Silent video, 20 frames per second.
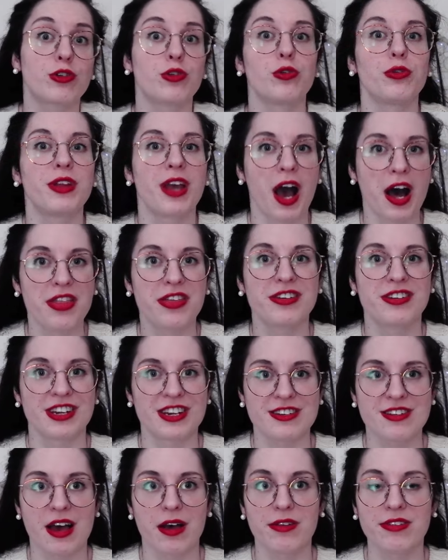to the other
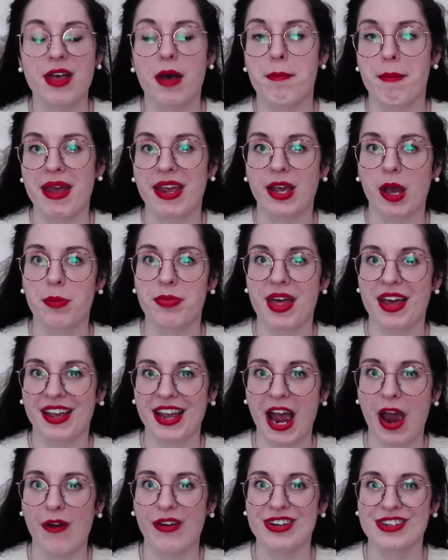details that make up their
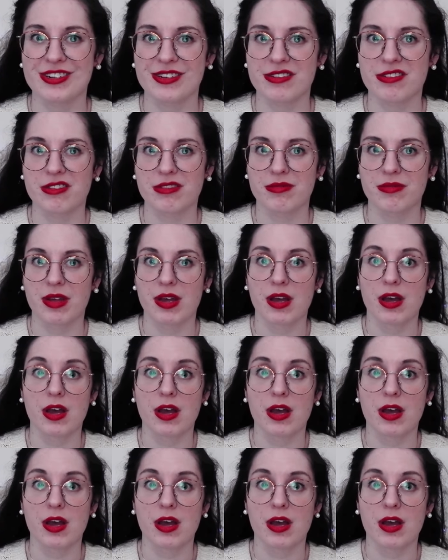characters.